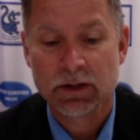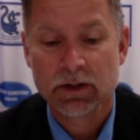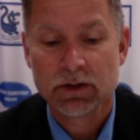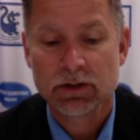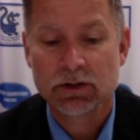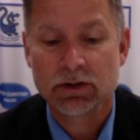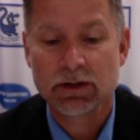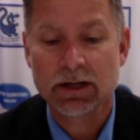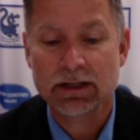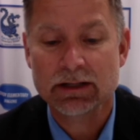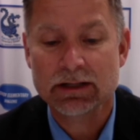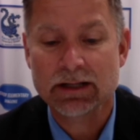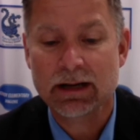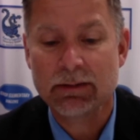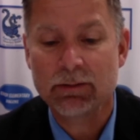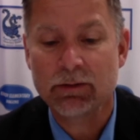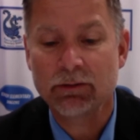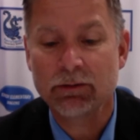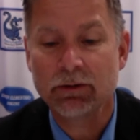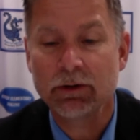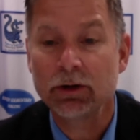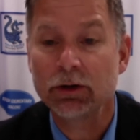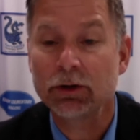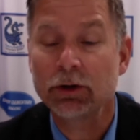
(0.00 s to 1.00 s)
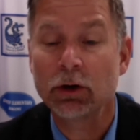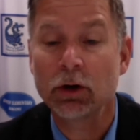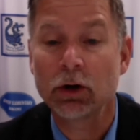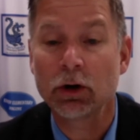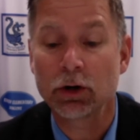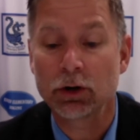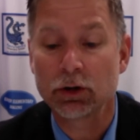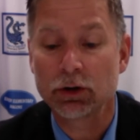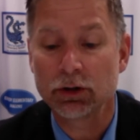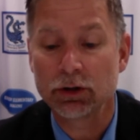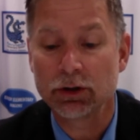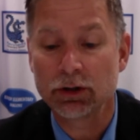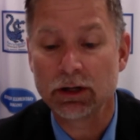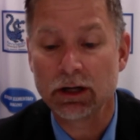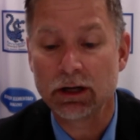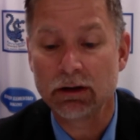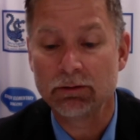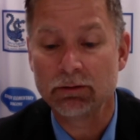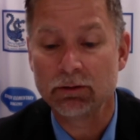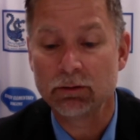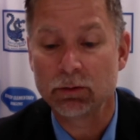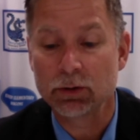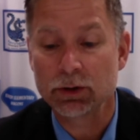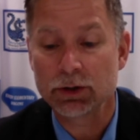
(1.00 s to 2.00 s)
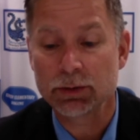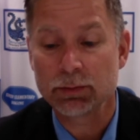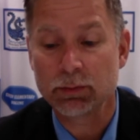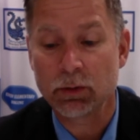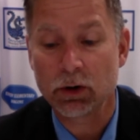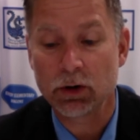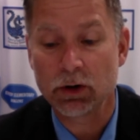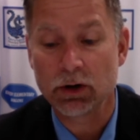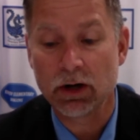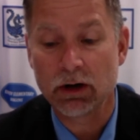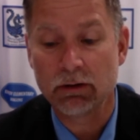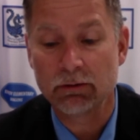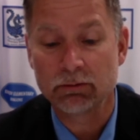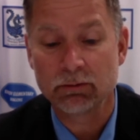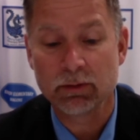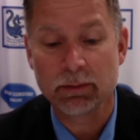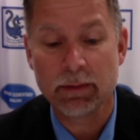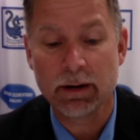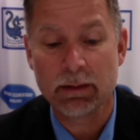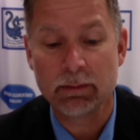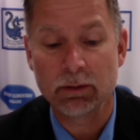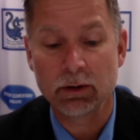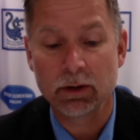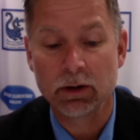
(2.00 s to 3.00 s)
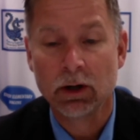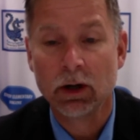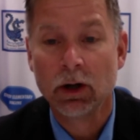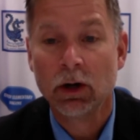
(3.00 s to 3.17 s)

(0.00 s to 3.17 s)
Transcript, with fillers: So next time you feel you aren't good enough or smart enough, remember